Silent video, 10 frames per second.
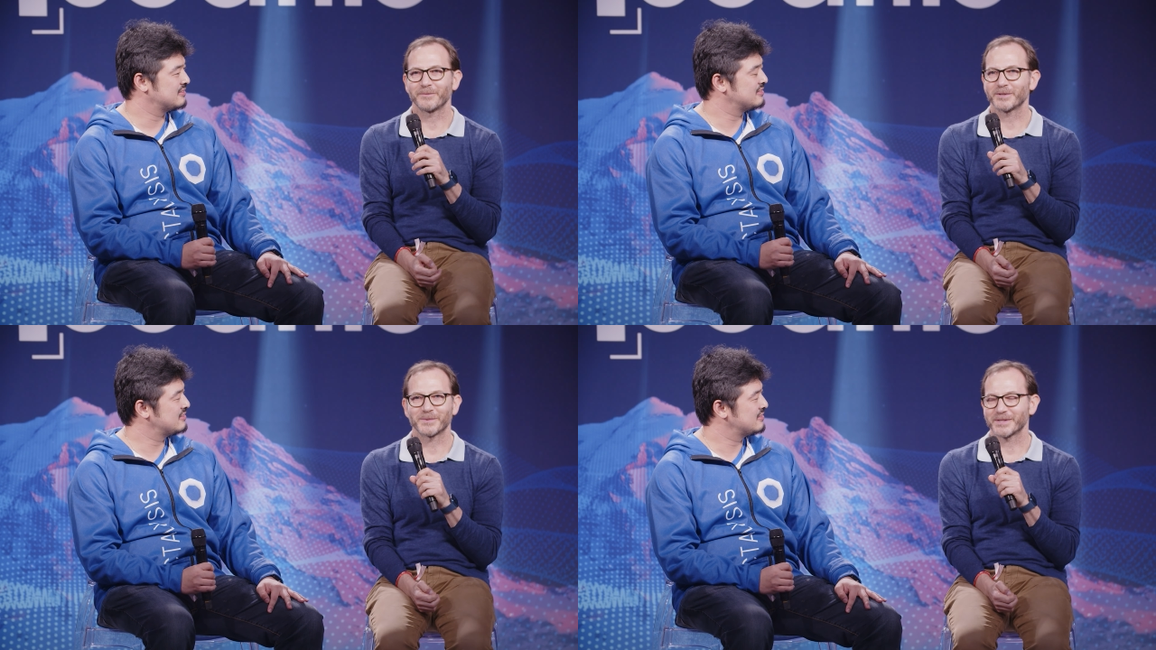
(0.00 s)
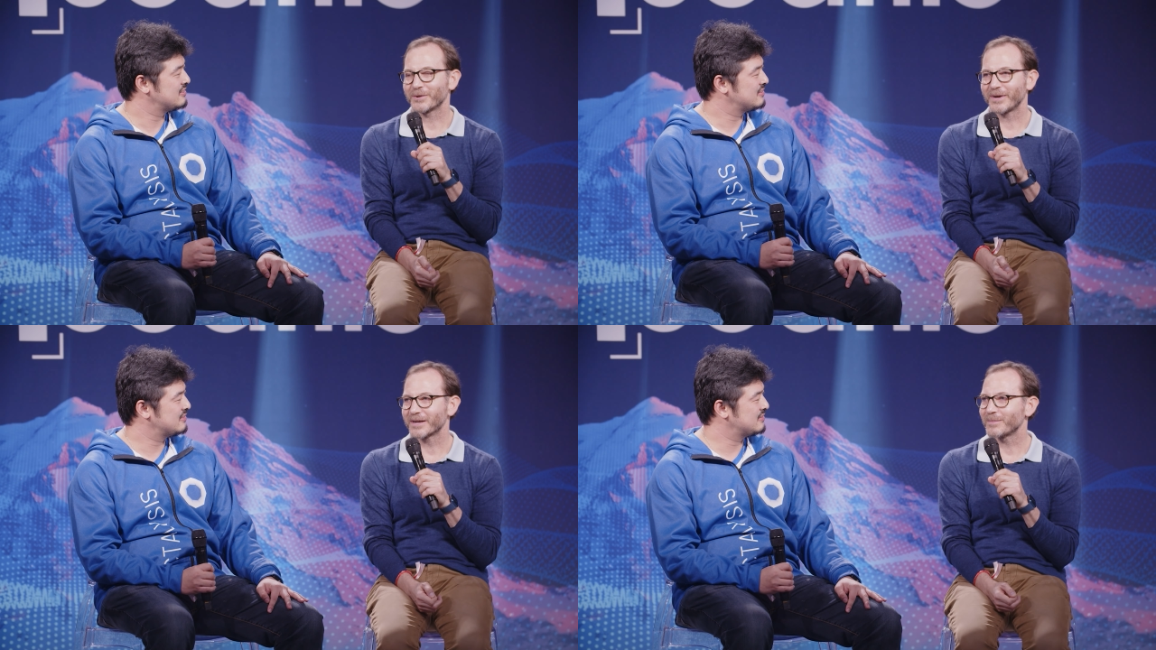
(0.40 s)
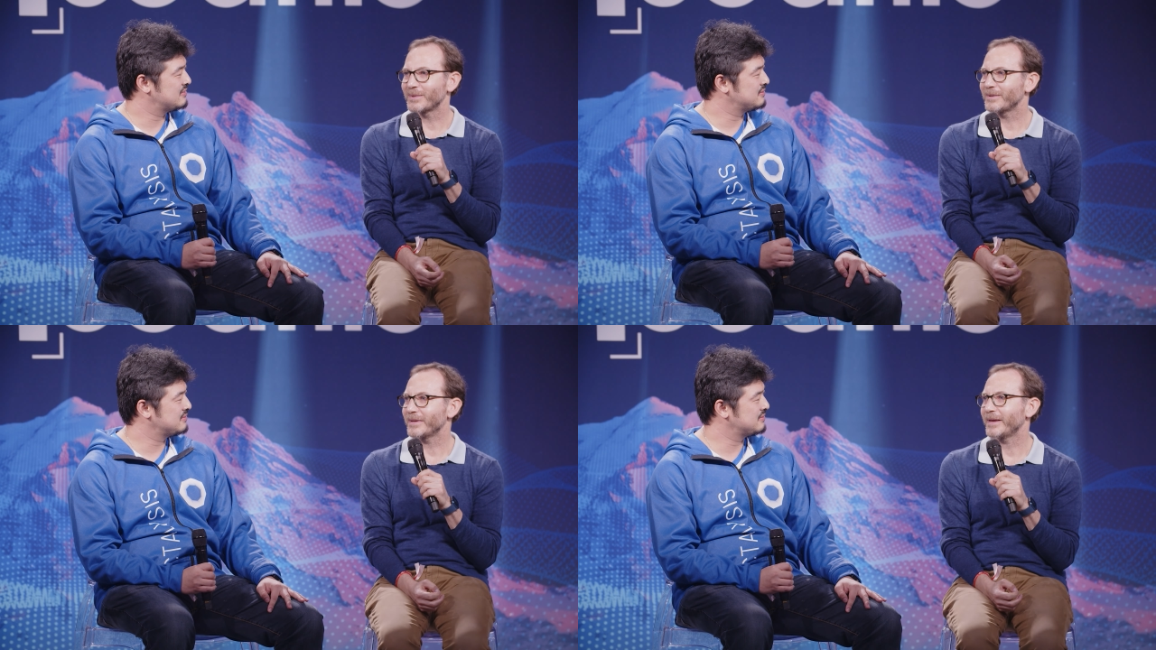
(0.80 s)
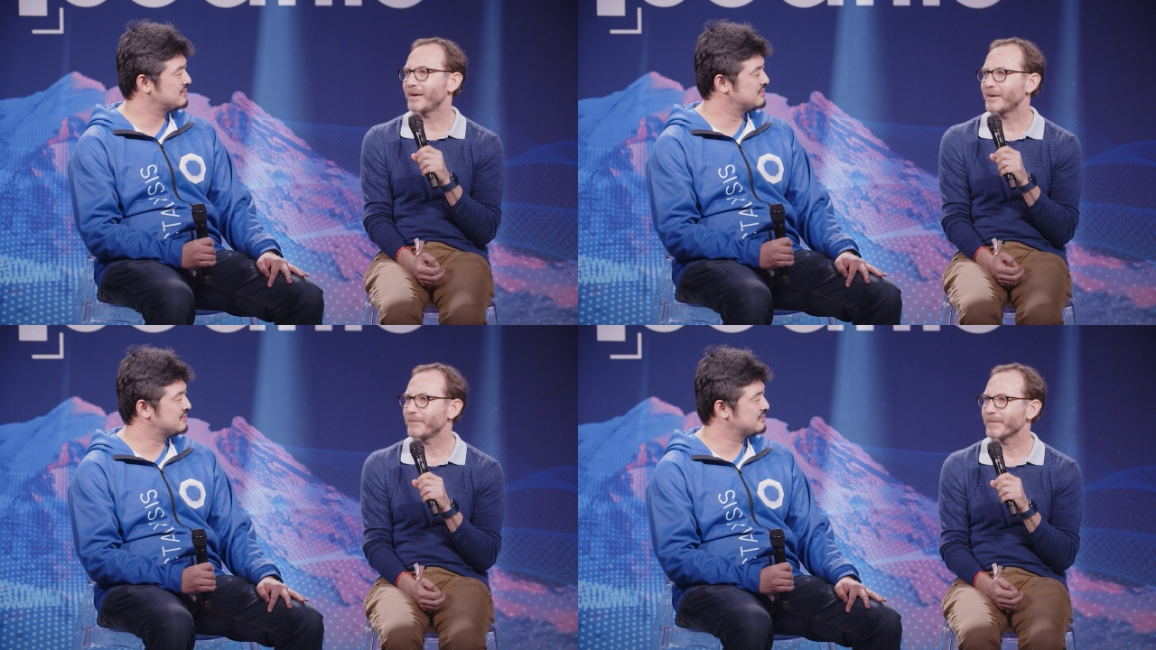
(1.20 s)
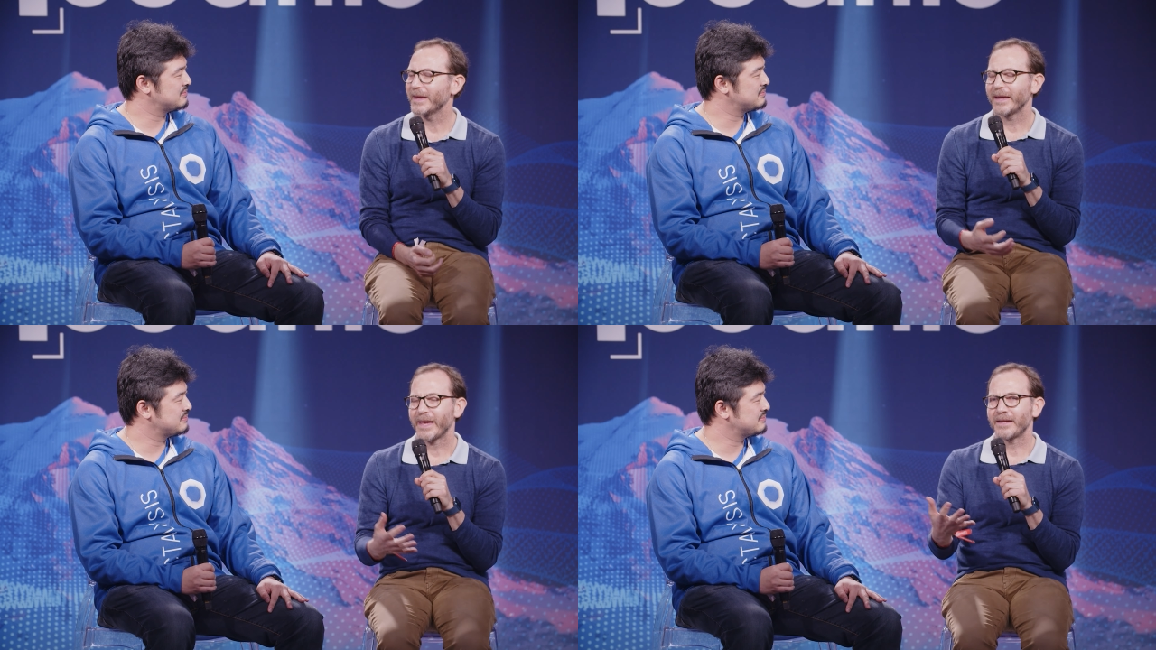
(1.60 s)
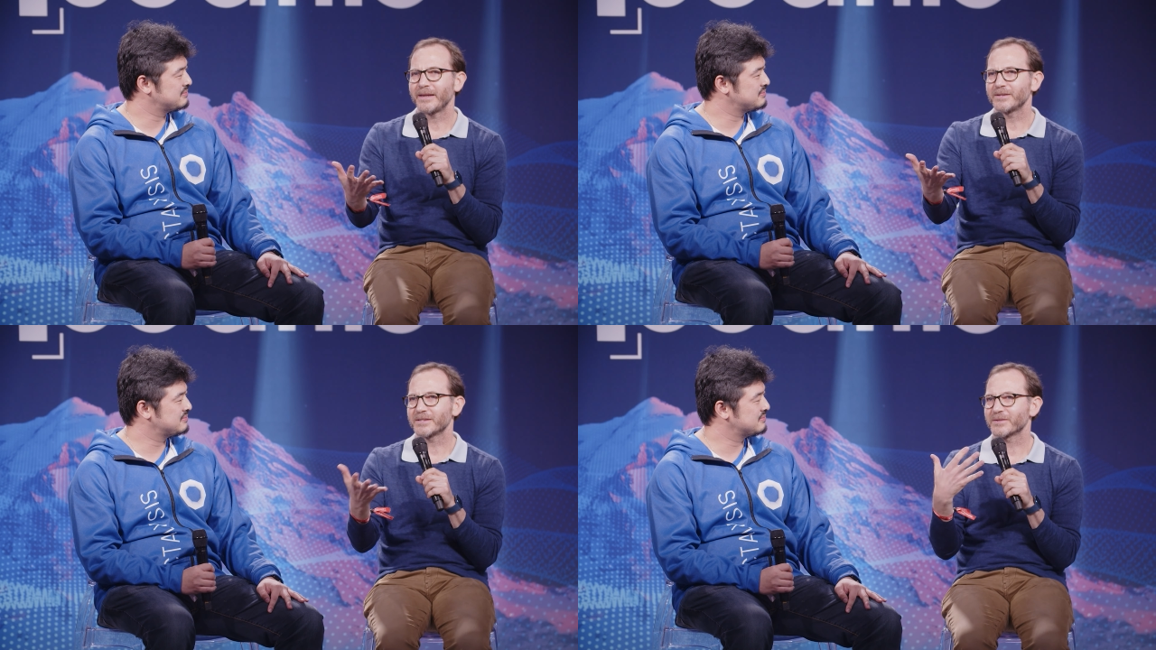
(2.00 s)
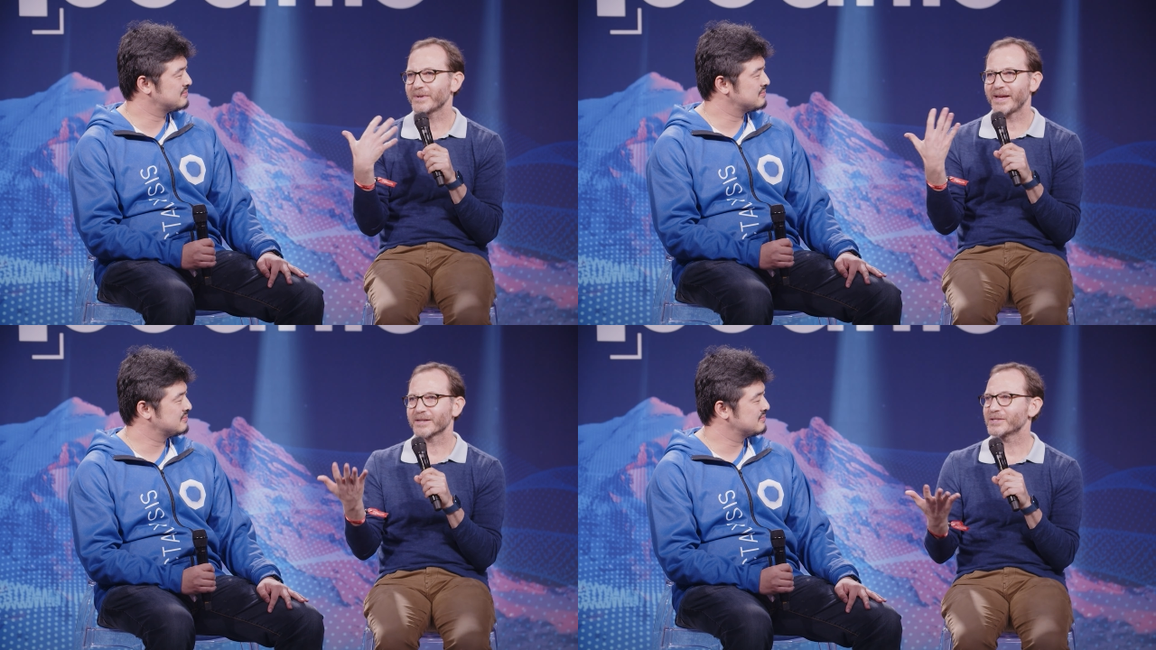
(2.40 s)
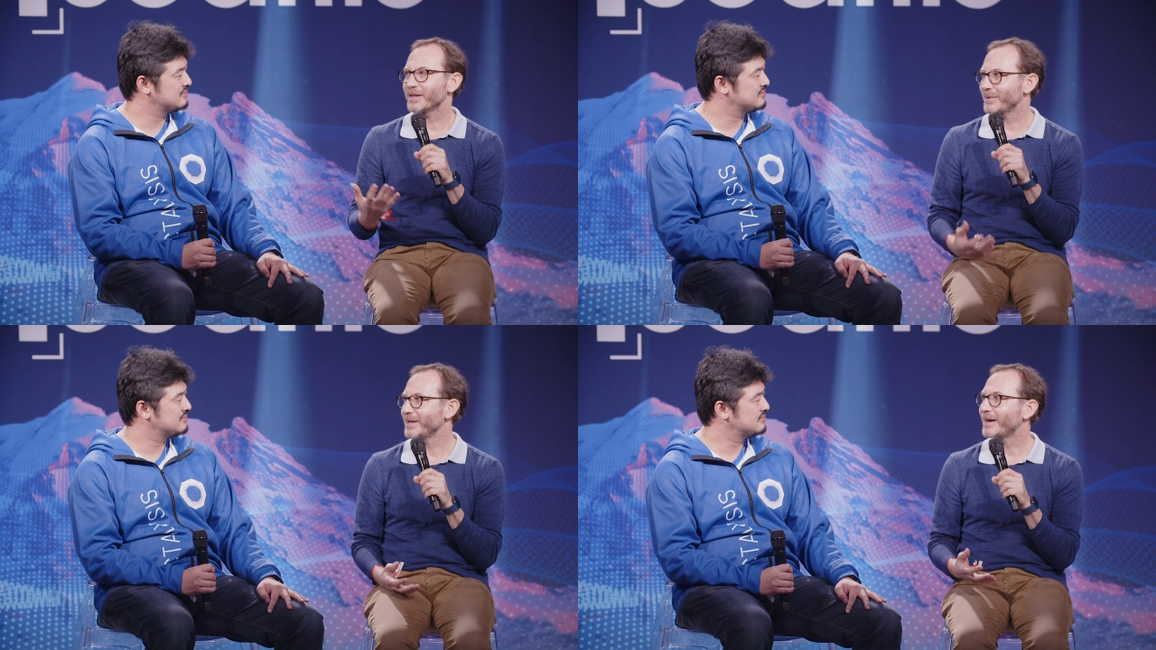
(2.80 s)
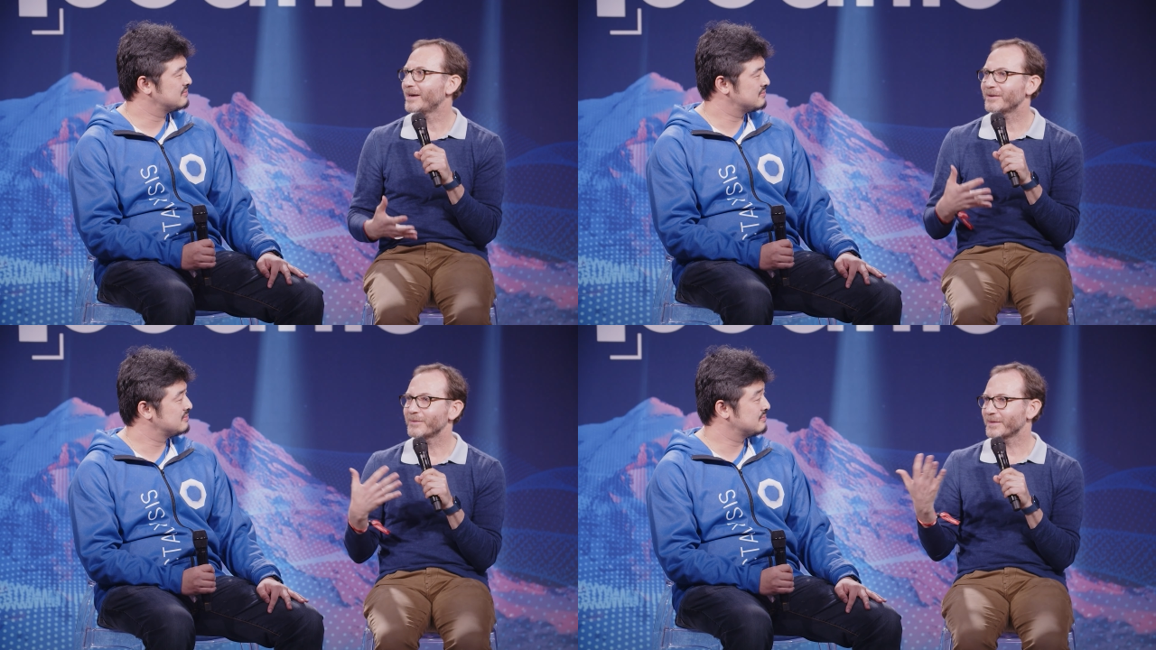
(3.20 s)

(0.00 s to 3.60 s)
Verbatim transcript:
Speaker 1: uh, which was incredible. Um, and, and just the reaction that we got.